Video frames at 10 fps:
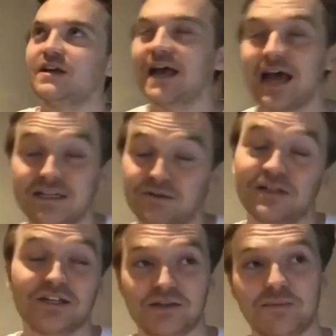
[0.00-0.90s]
I had
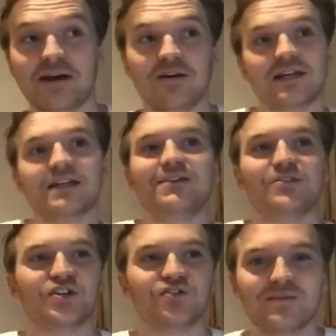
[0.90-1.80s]
questions about like how do
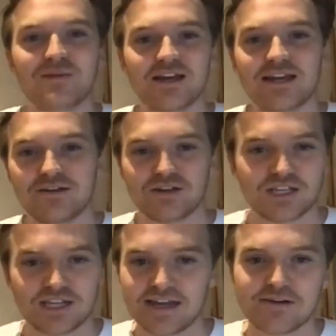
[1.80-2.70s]
you streamline, how do you
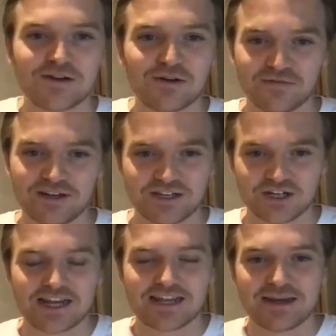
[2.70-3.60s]
scale, and a lot of it is just
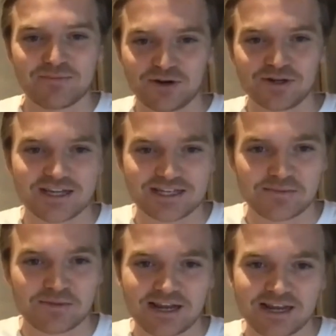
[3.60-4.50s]
getting that process in
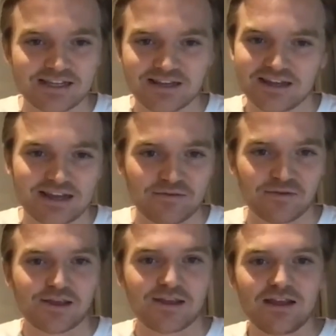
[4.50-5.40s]
place, like
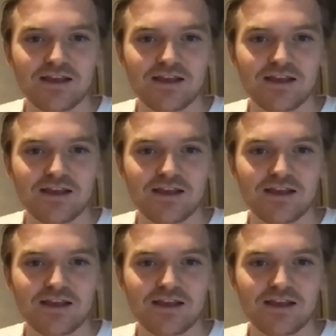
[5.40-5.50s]
having